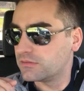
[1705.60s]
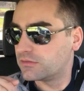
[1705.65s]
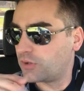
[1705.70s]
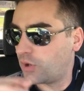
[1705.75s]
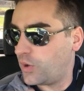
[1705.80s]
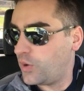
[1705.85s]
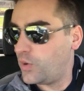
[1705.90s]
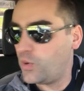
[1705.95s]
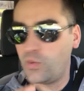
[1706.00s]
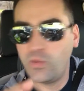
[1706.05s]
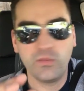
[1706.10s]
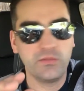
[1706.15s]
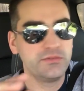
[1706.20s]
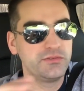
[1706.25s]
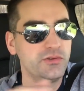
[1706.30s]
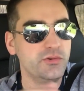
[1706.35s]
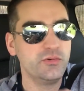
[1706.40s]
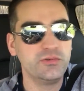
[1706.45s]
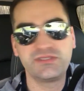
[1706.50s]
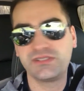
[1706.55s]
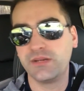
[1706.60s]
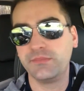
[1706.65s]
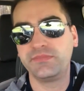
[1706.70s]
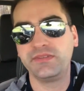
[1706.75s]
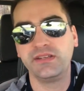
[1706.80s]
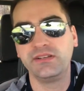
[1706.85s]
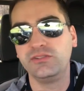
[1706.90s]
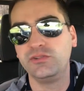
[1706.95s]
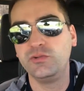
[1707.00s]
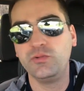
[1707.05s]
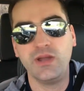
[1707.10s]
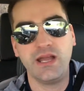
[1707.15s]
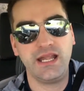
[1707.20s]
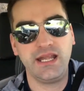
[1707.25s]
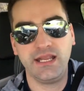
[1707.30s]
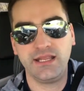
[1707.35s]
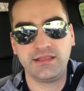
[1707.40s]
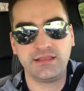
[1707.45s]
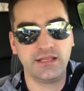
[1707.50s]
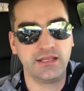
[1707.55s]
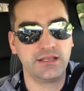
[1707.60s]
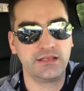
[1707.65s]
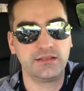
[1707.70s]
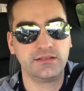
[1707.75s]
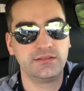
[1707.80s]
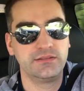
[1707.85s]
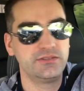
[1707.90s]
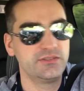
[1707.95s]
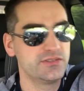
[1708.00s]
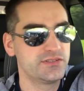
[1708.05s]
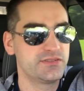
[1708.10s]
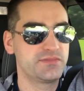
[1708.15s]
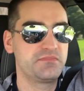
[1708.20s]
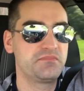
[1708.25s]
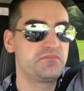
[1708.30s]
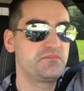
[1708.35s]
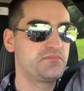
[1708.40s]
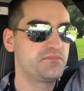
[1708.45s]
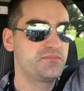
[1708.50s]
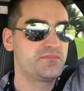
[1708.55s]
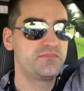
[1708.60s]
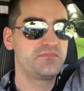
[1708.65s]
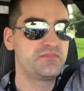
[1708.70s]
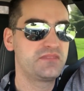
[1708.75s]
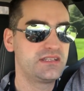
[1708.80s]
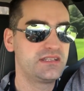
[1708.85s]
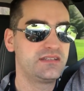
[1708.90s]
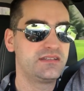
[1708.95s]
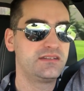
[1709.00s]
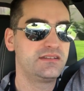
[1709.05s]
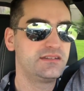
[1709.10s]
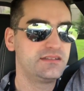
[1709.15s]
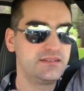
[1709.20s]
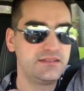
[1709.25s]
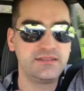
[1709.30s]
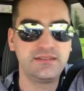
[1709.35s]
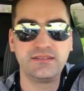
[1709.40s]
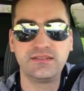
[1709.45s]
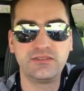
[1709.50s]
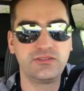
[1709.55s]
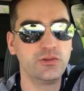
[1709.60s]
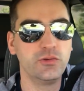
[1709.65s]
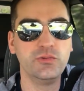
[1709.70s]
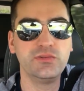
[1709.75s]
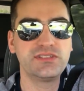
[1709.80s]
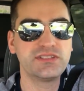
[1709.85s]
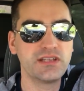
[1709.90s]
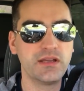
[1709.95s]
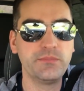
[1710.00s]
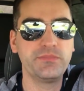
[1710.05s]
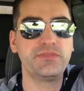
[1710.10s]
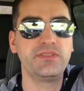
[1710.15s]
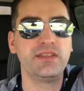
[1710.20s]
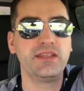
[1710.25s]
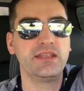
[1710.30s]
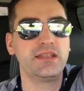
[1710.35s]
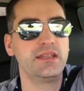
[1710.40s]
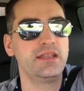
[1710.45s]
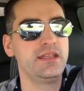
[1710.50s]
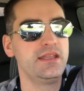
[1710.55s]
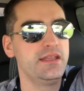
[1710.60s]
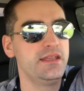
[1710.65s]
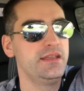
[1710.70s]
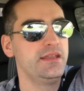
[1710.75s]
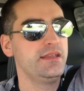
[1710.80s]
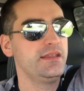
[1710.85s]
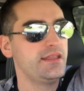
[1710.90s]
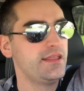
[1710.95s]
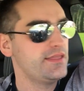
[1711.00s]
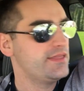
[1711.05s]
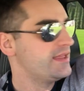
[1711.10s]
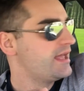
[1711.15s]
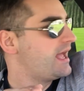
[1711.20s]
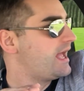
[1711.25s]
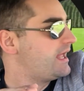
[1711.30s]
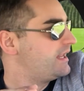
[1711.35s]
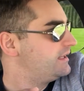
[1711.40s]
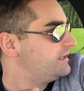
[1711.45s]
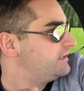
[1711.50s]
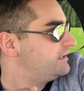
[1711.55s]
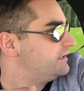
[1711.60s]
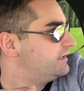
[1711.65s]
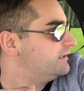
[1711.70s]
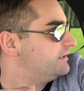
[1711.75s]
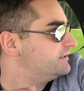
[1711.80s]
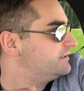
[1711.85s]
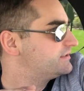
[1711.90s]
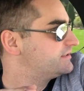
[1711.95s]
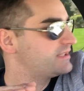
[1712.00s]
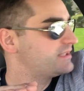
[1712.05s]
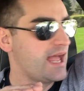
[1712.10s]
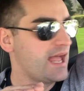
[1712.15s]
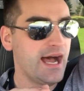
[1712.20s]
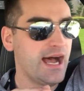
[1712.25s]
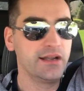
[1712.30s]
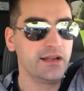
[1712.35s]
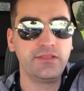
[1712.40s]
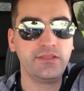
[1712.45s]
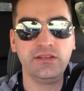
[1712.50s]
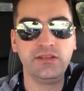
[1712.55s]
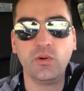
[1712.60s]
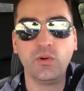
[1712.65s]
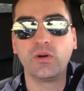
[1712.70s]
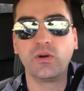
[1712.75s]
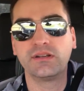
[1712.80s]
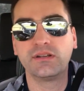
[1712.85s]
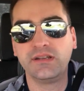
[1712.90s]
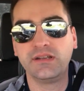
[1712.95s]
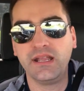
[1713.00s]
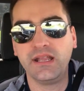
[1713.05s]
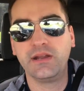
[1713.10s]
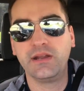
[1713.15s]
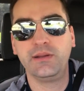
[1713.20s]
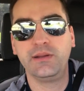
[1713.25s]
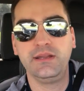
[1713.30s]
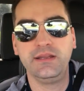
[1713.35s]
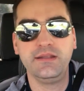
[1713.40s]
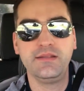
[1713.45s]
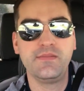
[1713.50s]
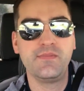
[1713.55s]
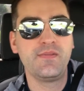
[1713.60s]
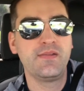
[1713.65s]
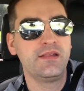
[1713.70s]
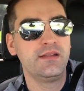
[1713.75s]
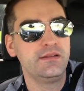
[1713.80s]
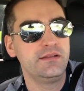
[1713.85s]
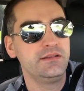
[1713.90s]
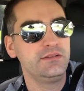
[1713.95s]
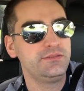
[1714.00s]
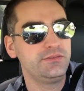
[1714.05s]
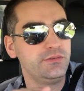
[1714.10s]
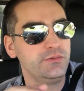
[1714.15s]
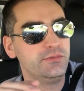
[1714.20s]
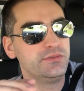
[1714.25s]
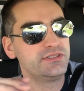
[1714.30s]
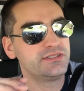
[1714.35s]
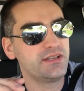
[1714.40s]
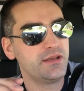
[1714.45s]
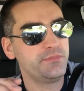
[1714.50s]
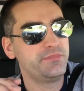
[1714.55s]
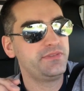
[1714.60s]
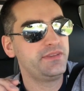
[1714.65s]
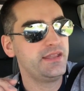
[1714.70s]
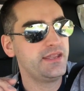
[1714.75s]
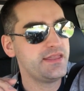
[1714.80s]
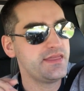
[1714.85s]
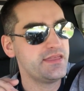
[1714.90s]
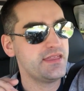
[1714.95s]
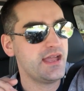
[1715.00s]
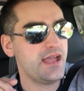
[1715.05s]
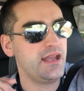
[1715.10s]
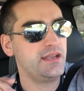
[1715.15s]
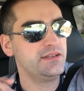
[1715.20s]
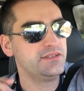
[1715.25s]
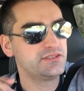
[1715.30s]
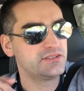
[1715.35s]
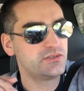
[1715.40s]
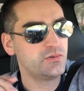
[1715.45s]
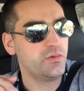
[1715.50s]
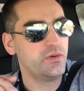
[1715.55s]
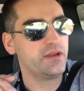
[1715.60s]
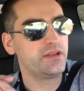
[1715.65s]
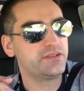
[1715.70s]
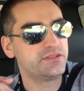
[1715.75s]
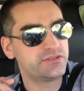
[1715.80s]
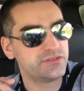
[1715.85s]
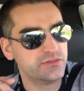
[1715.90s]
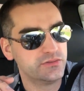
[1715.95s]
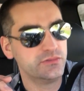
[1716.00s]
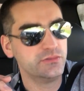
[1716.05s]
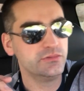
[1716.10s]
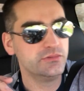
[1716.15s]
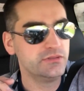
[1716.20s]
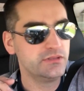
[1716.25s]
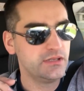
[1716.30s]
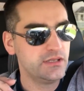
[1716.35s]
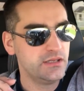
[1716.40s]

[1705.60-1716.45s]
go do something, do anything. Just do something that is out of the ordinary, do something that is going to